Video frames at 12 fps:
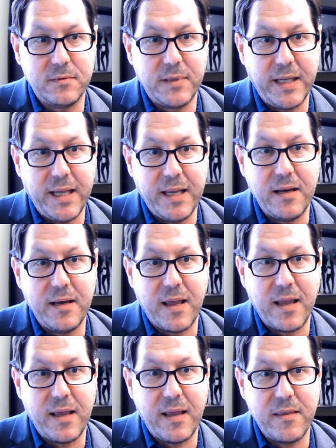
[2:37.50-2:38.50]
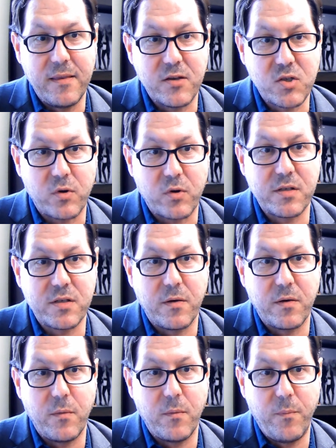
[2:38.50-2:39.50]
in the source
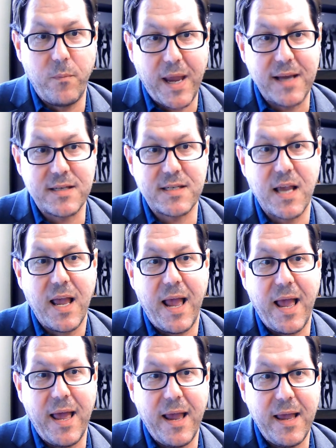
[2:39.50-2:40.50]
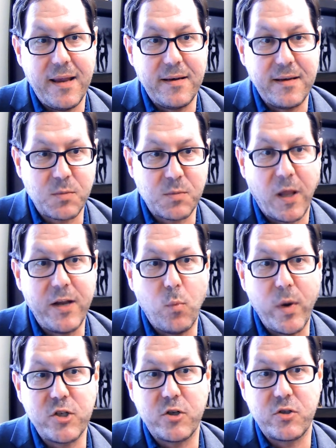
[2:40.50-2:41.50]
base and explain
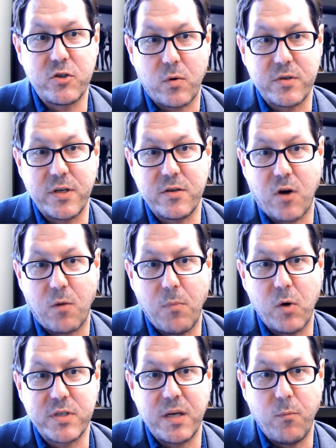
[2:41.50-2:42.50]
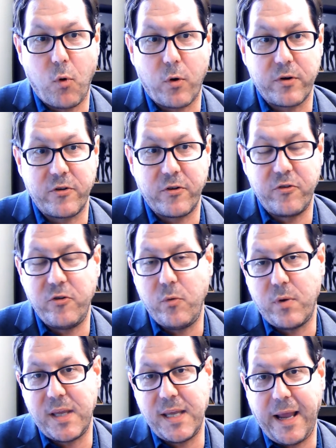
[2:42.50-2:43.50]
which sources are most important to
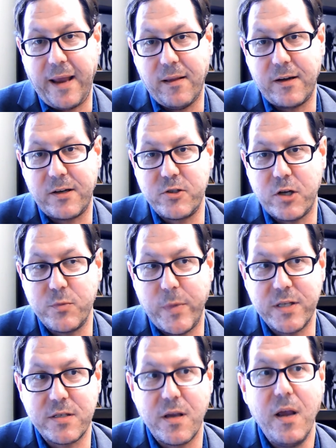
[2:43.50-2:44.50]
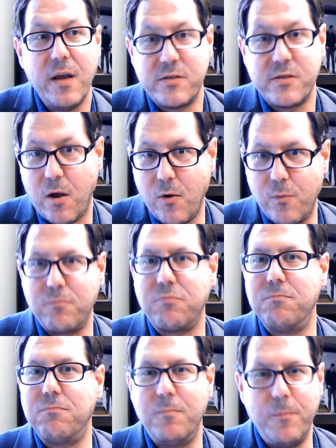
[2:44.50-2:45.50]
key analytic judgments. So
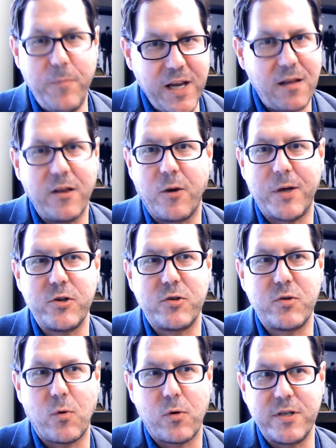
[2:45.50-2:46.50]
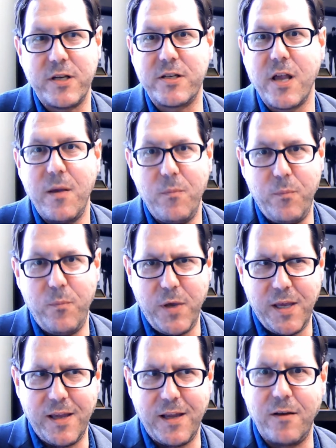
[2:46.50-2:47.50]
being clear about your sources,
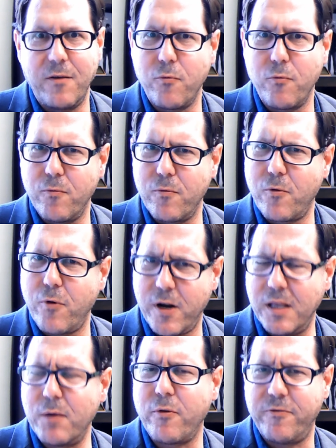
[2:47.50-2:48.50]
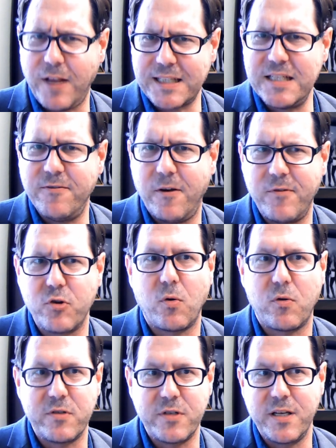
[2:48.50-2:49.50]
being critically reflective of your
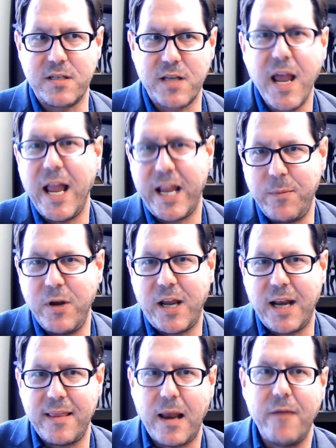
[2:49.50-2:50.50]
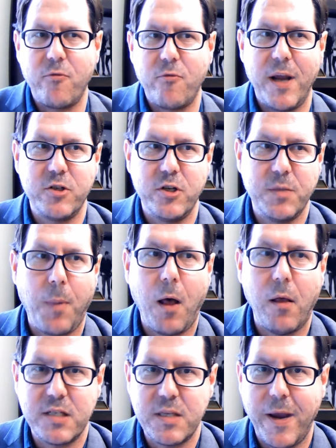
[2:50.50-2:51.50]
sources, and communicating that information to
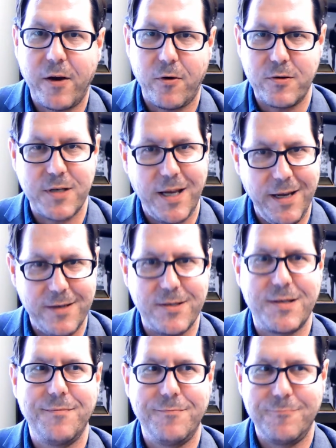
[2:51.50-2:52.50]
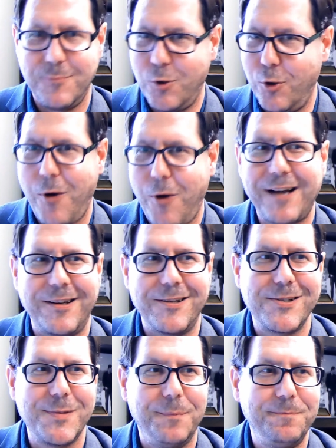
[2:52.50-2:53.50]
policymakers is good practice.